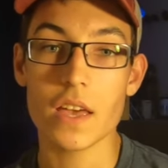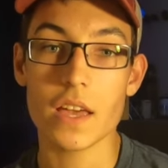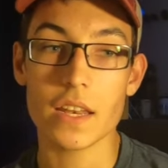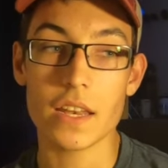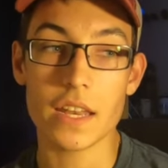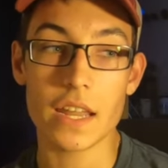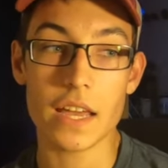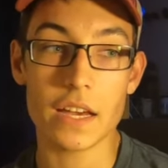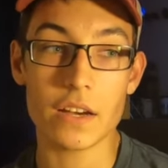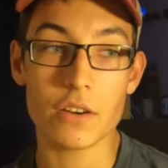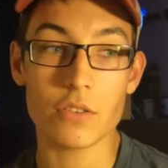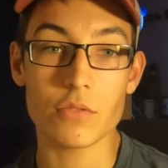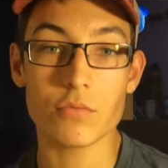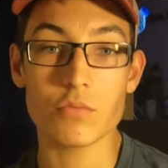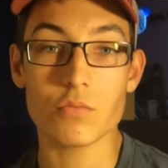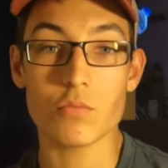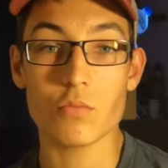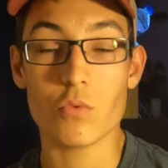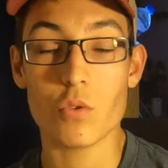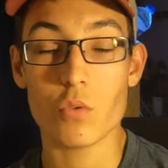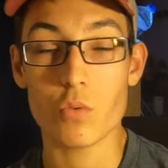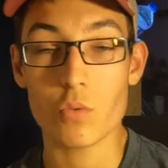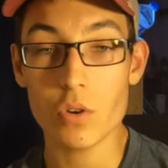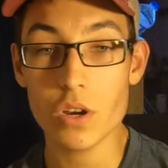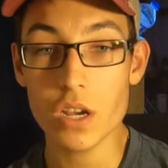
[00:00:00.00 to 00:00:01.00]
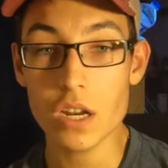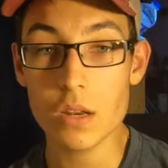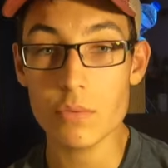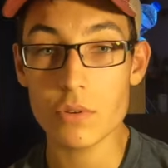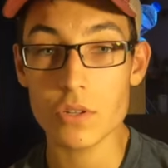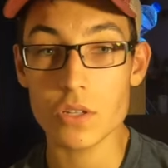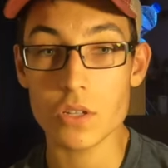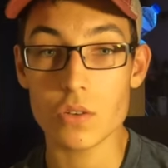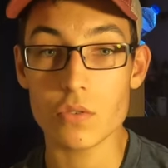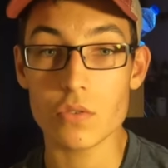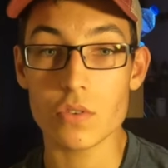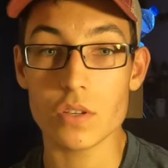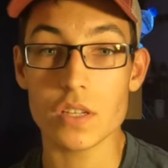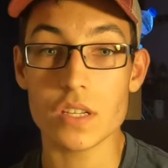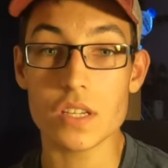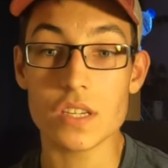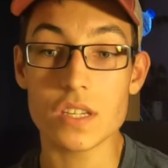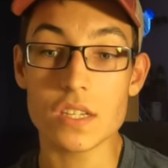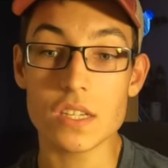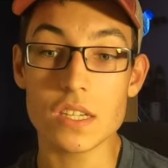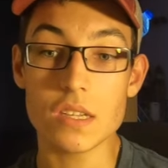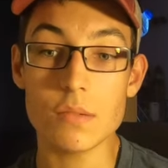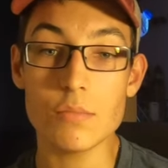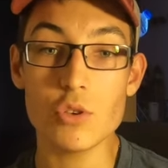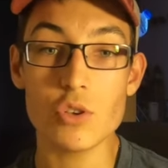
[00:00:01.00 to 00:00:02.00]
Now, what we're going to be doing is
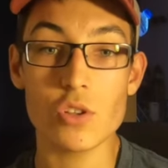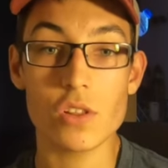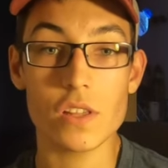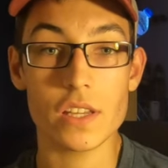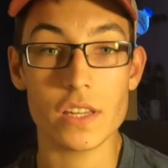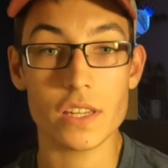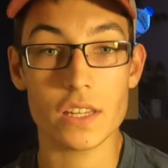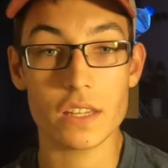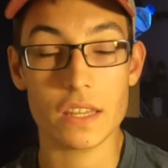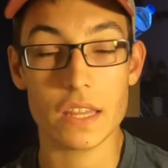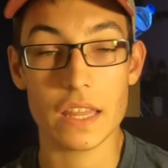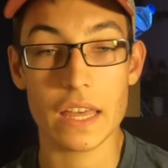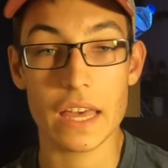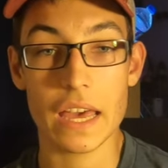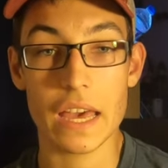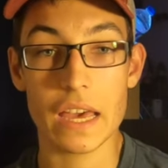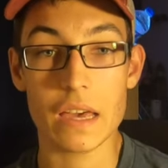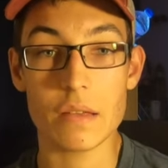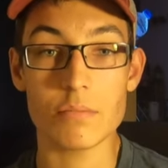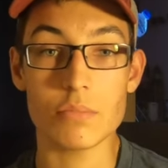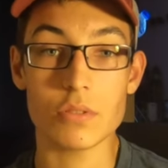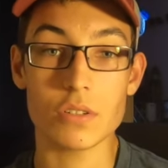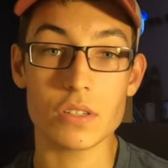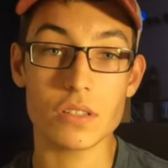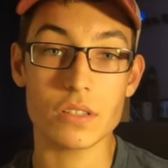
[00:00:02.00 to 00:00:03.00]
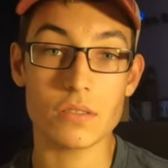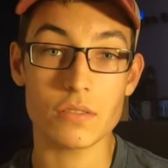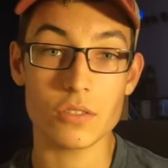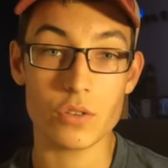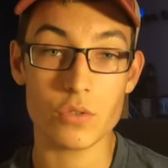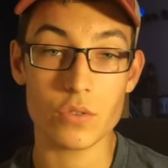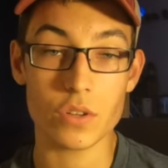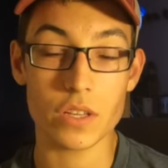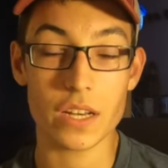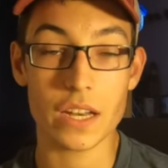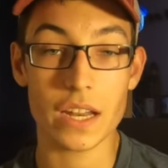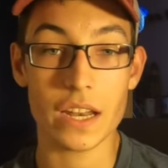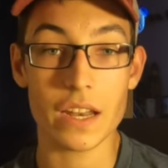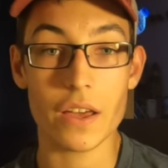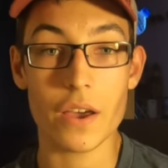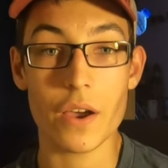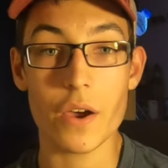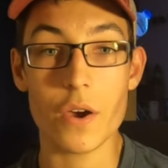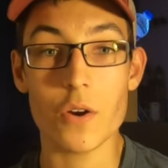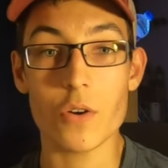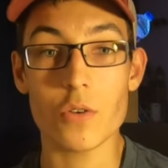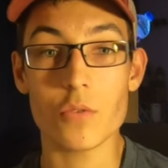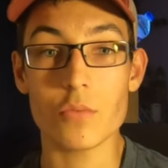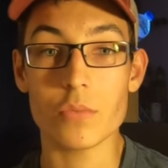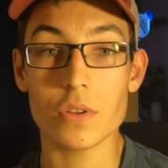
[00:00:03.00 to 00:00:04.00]
simulating that, but doing it at
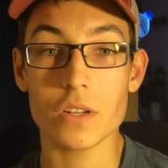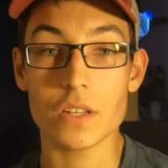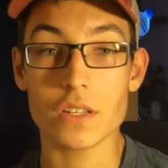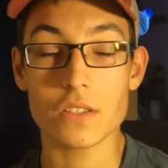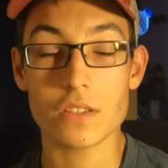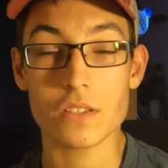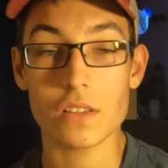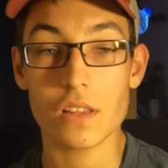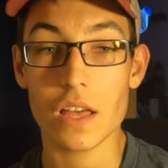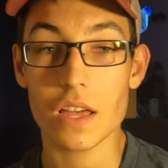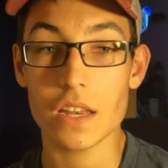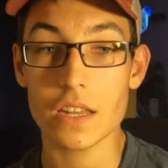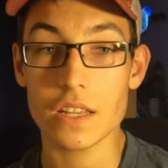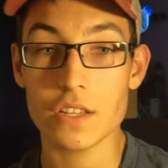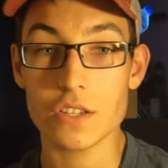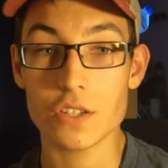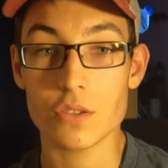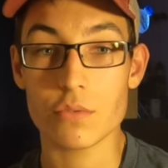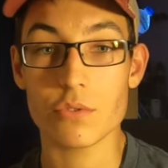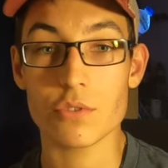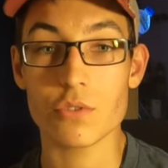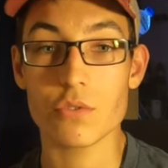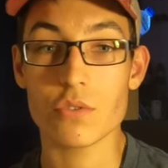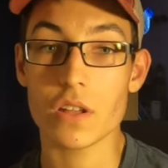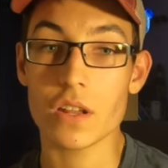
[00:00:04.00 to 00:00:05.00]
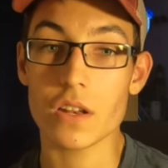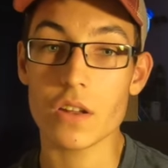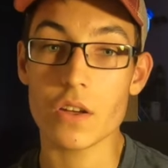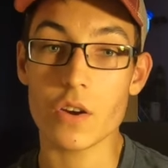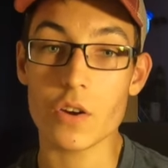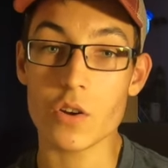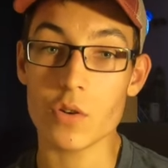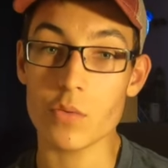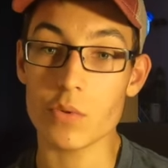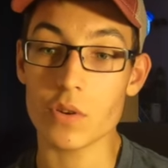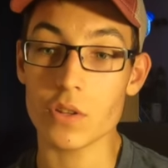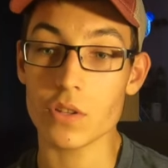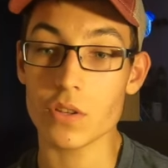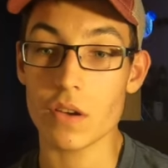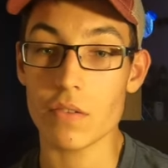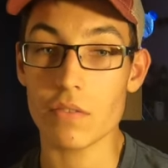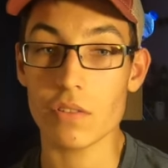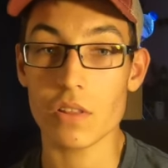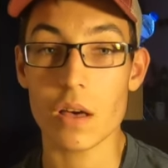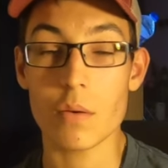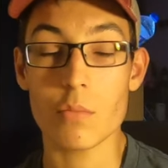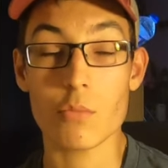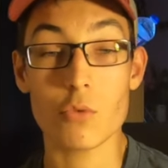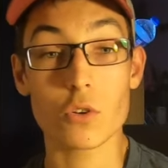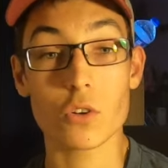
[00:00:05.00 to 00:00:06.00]
home. And it's a lot easier to do it at home, and you have a
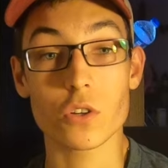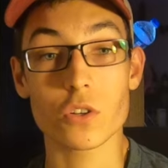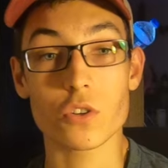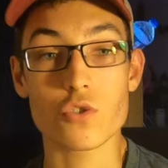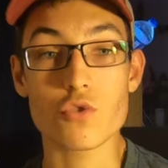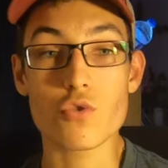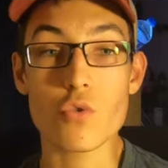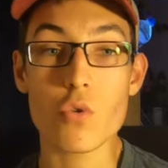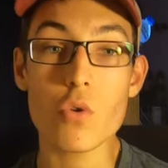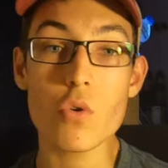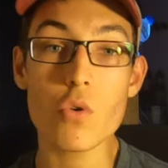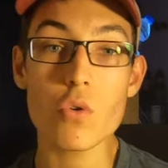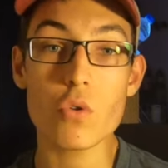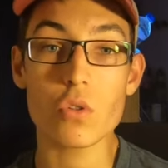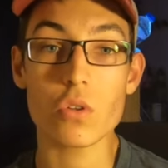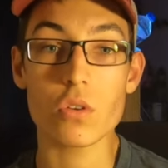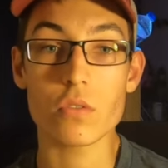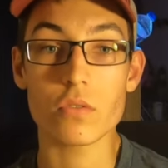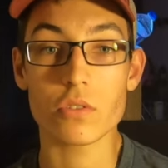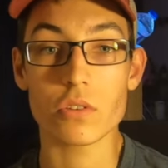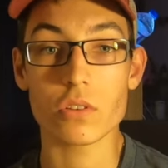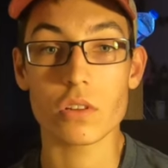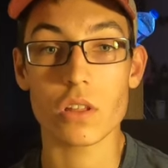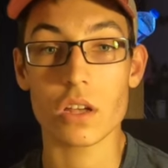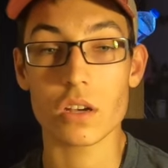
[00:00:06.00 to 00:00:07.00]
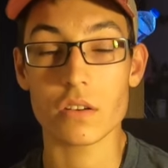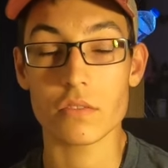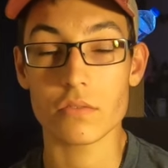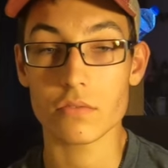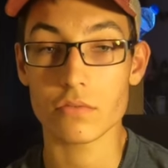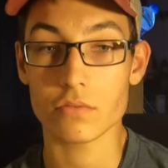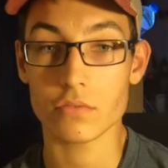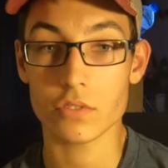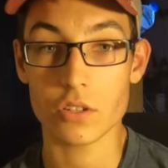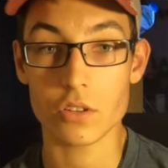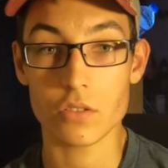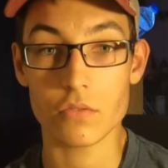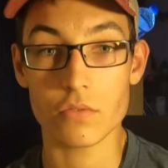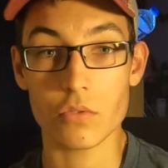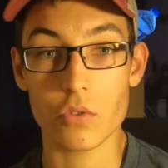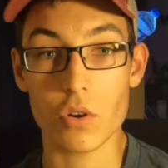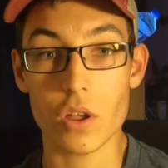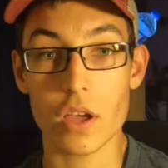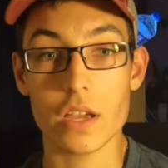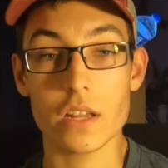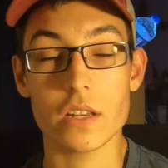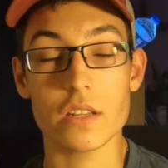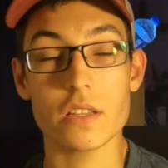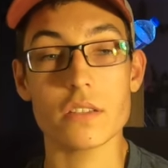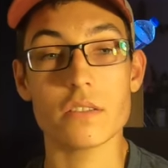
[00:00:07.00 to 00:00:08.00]
lot more control over a lot of, you know,
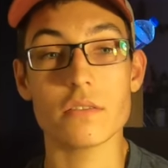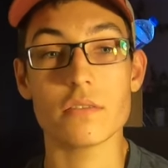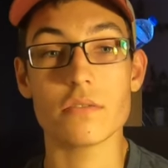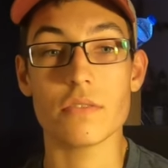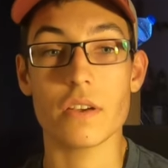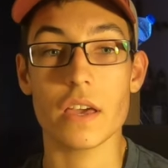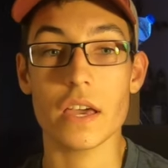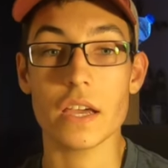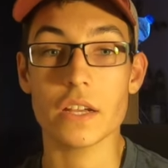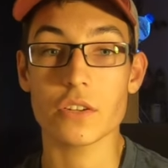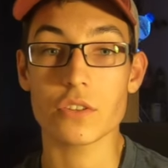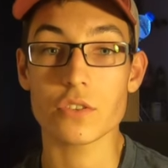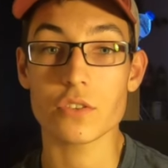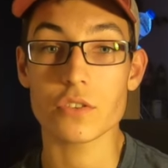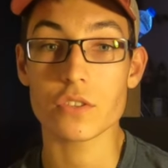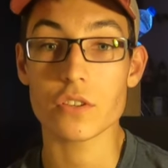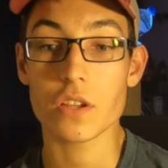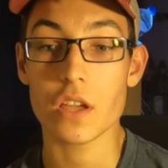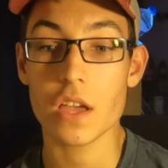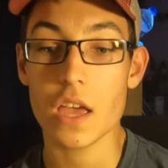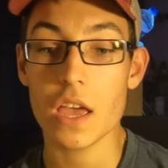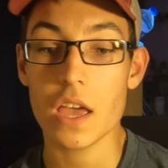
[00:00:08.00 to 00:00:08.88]
variety of factors.